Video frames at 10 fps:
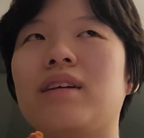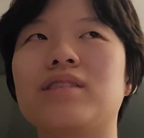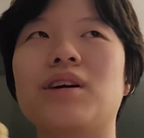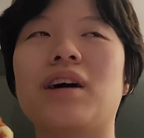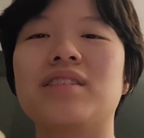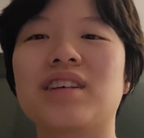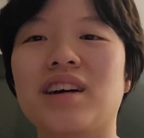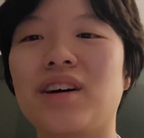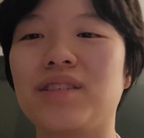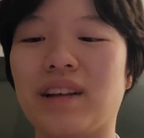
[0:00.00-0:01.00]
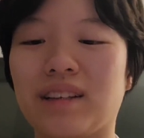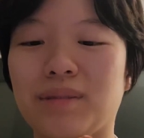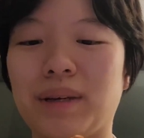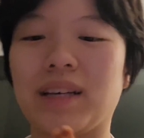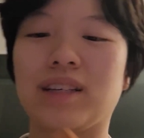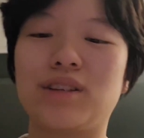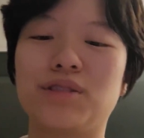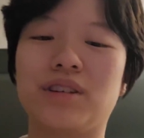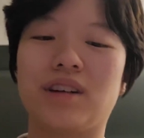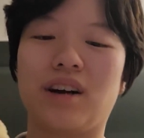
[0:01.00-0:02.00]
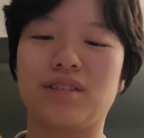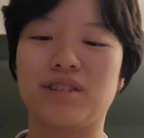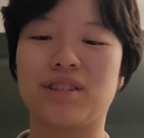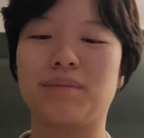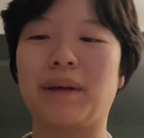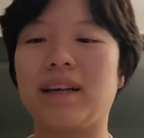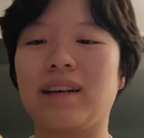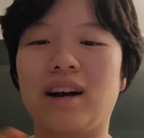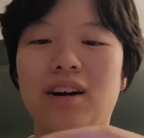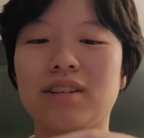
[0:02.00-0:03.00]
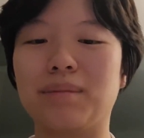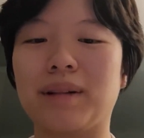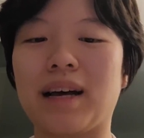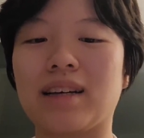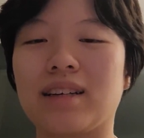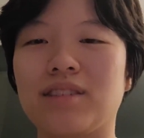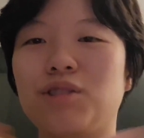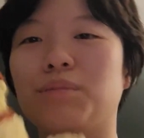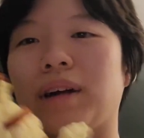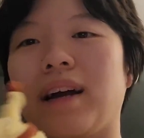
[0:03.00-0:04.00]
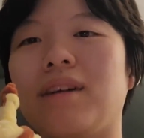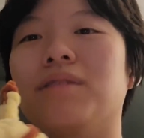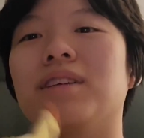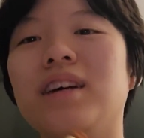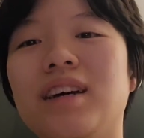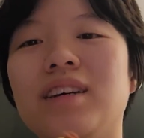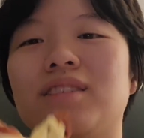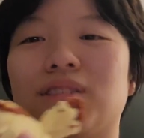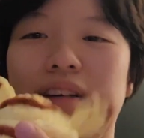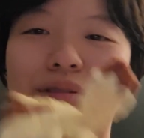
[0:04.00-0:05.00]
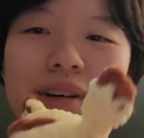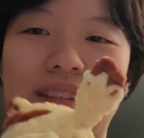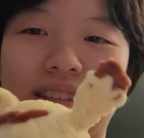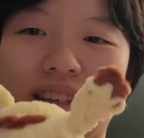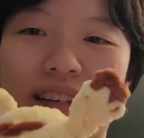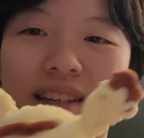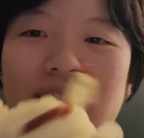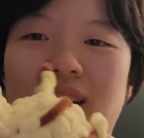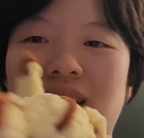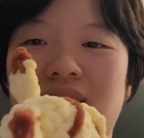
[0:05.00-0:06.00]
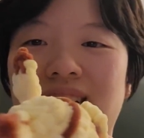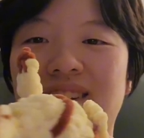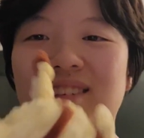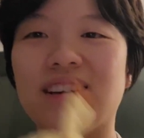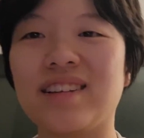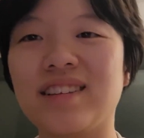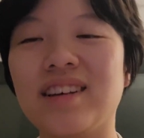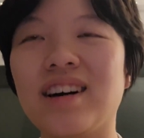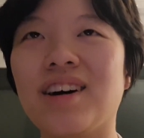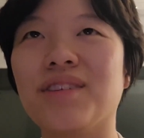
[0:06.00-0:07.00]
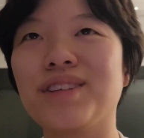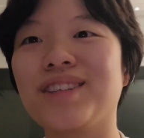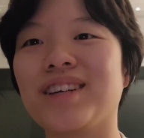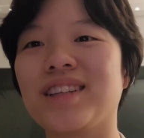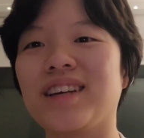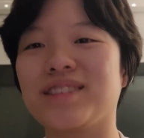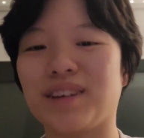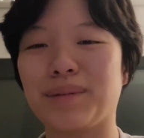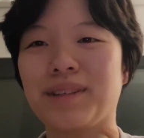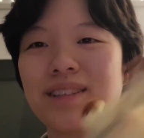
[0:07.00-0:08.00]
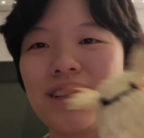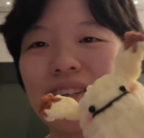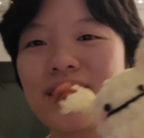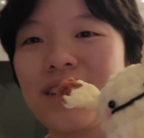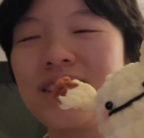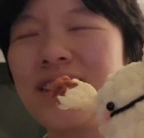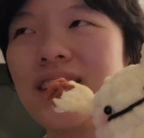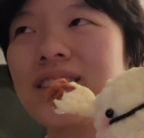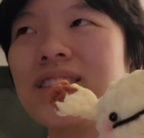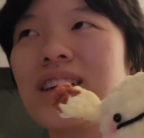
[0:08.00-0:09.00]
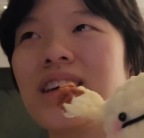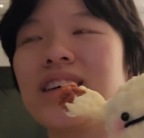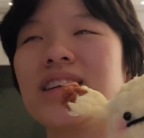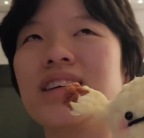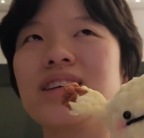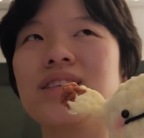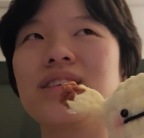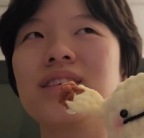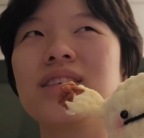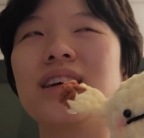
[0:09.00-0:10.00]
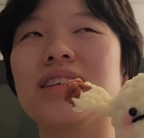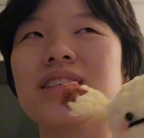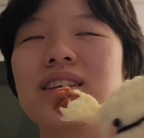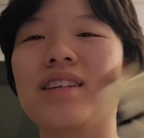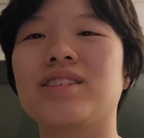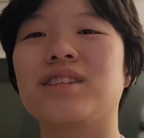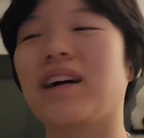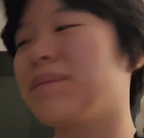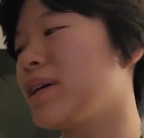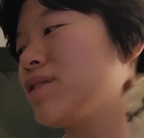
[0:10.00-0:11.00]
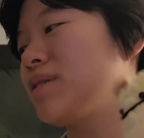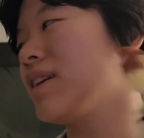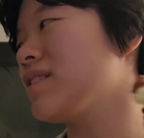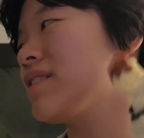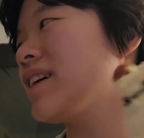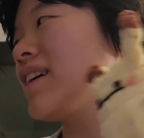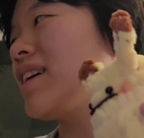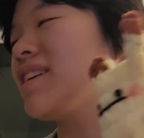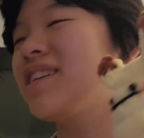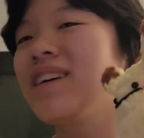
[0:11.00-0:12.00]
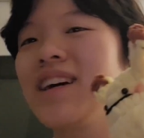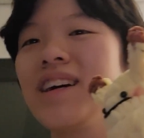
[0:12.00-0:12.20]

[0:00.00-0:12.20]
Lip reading: So I was like, oh, like to make it cuter, I'll just make all the black into brown. So that's what I did. And then only today, so I made this like yesterday, I think. Yes, yesterday. I made 3 yesterday, and then